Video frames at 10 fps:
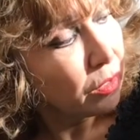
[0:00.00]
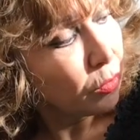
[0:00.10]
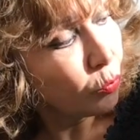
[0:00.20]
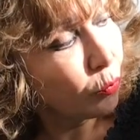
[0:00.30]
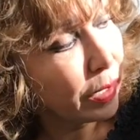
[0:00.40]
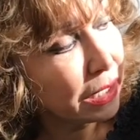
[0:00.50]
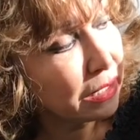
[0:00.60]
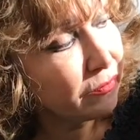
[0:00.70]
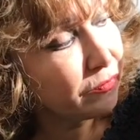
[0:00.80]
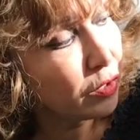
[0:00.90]
When
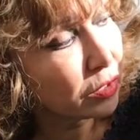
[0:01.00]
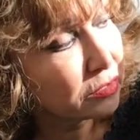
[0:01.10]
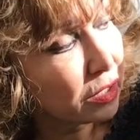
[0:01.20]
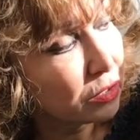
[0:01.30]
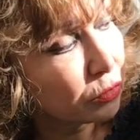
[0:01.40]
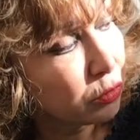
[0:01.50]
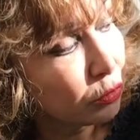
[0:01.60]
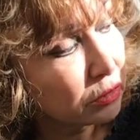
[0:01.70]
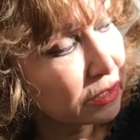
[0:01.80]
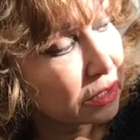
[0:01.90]
we are the
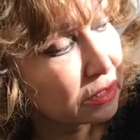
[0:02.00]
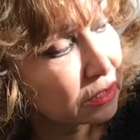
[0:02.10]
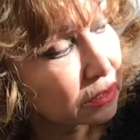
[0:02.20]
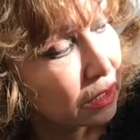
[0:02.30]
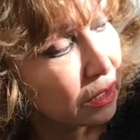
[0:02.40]
closest